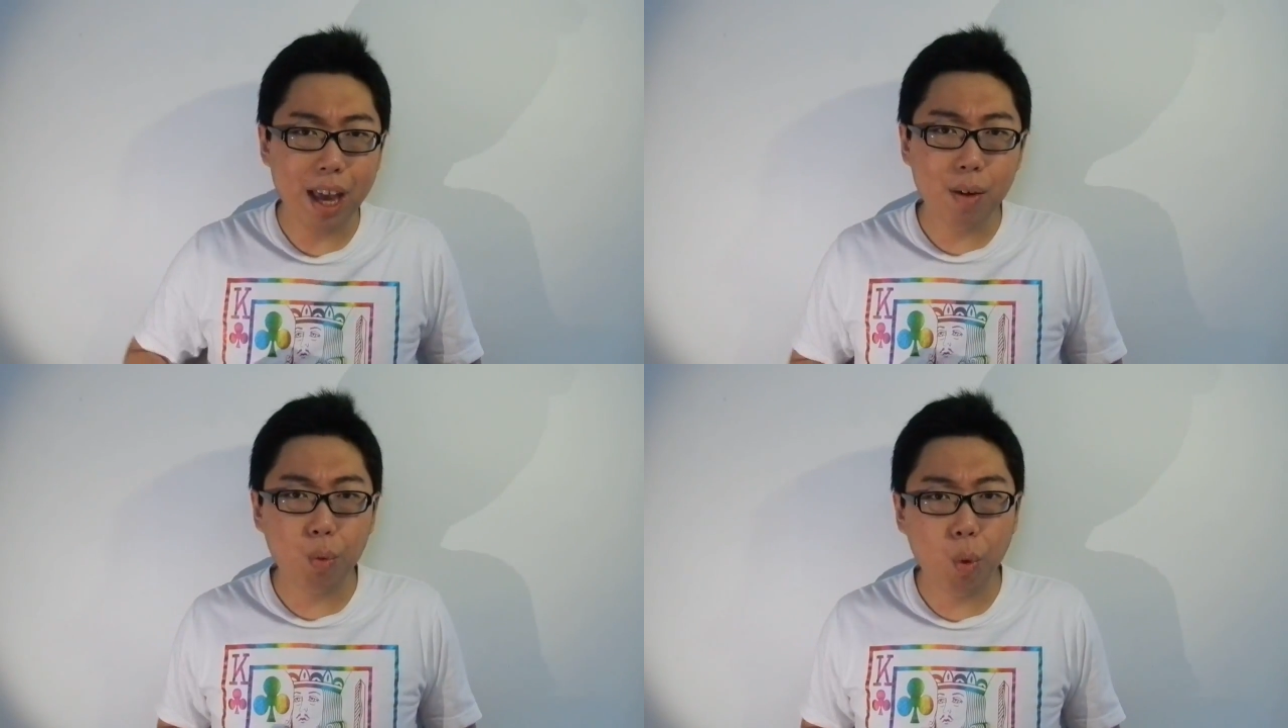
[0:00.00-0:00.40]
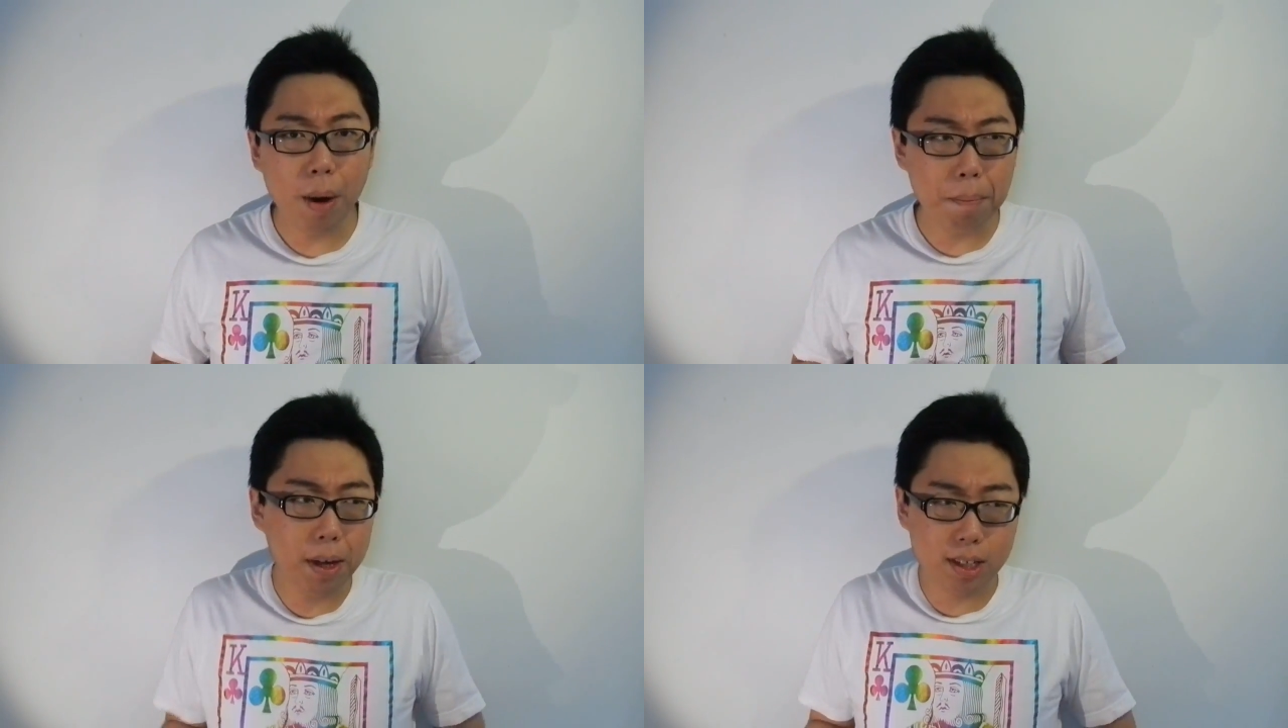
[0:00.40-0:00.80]
and
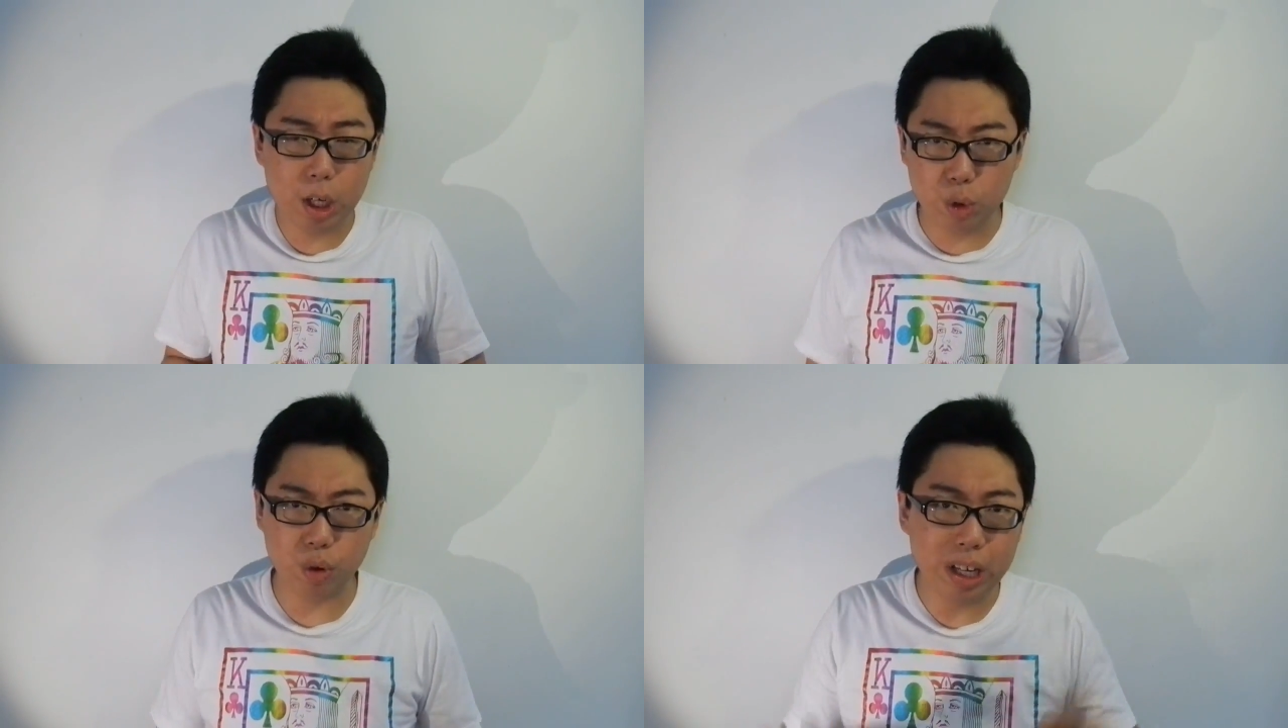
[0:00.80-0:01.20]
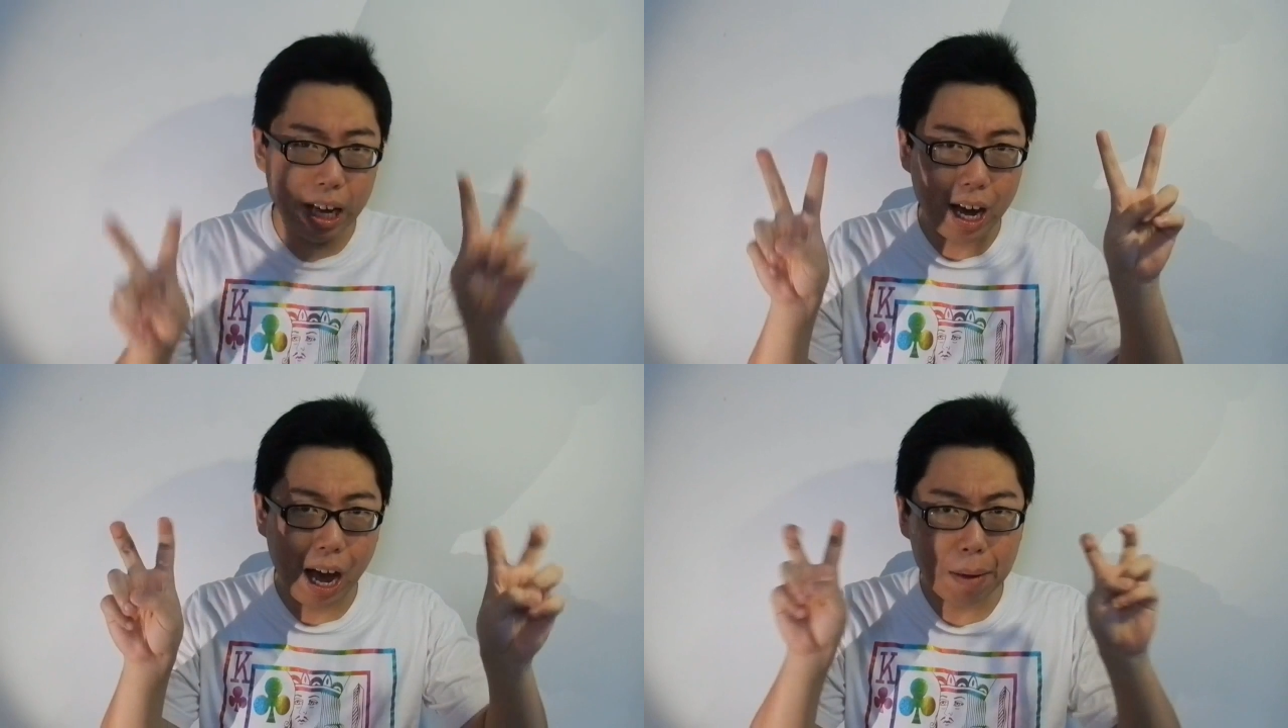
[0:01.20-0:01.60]
what makes a
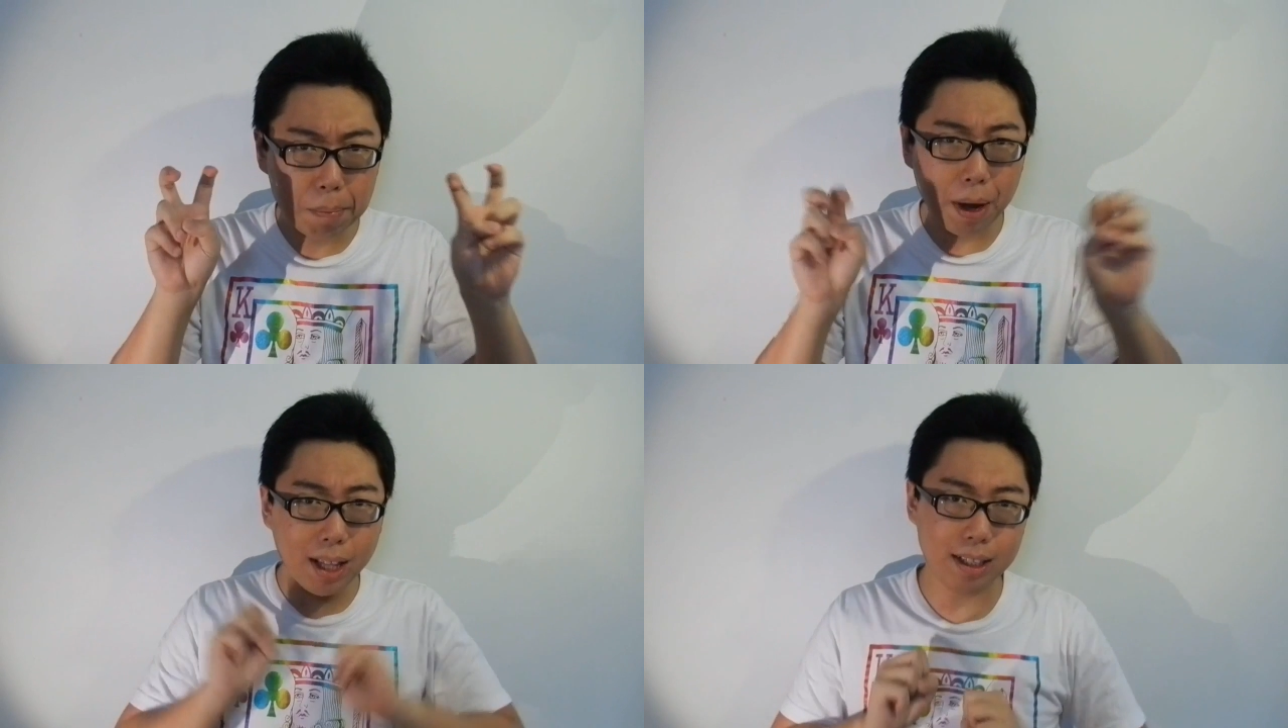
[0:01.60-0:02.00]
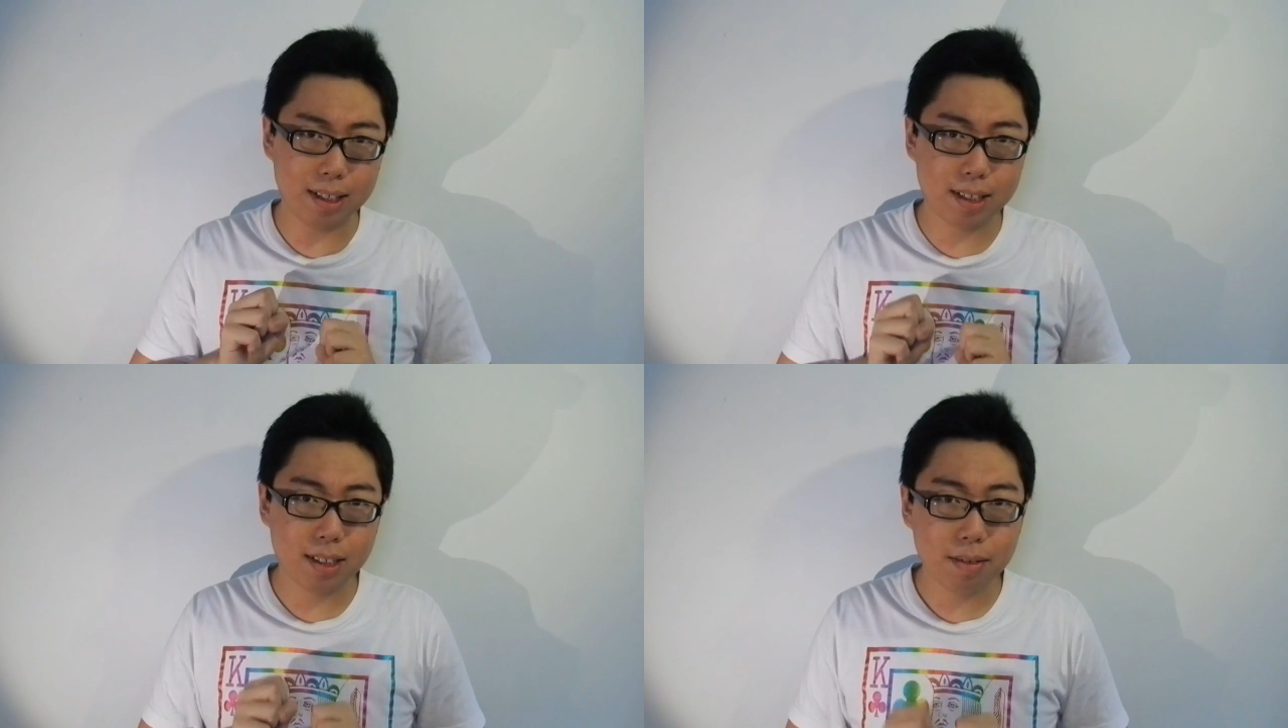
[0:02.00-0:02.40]
tree
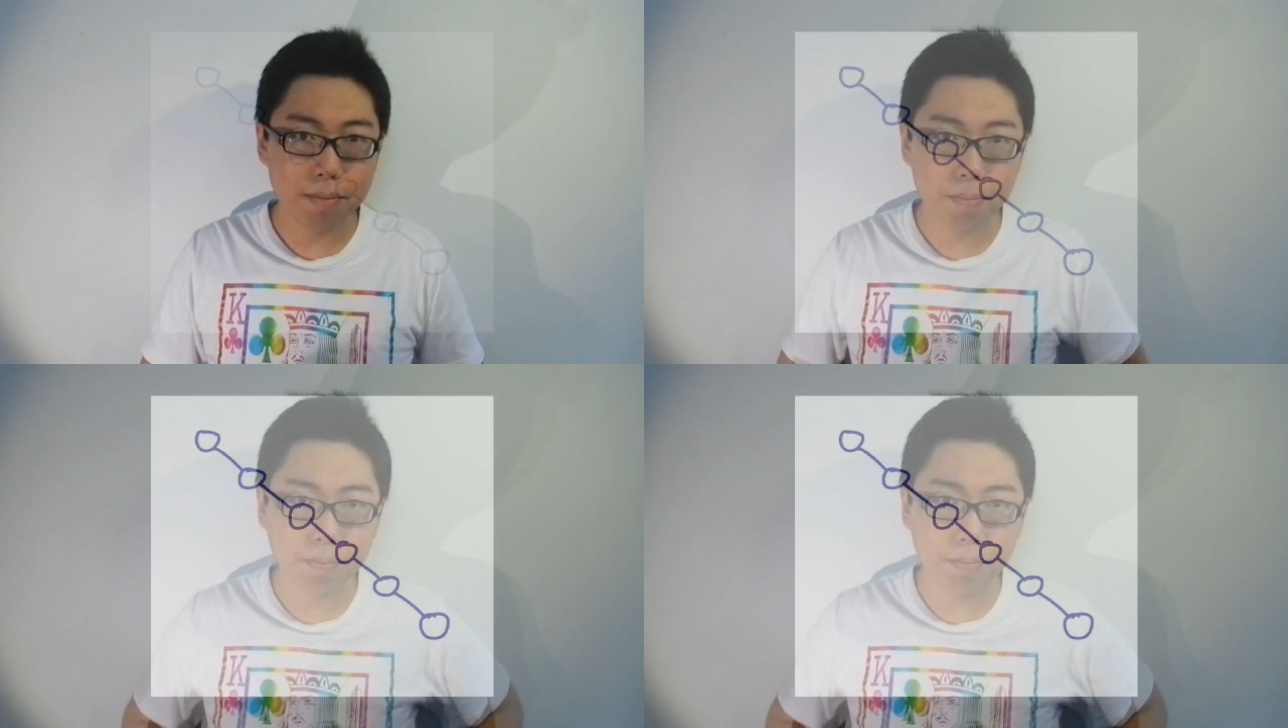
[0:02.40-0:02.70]
unbalanced?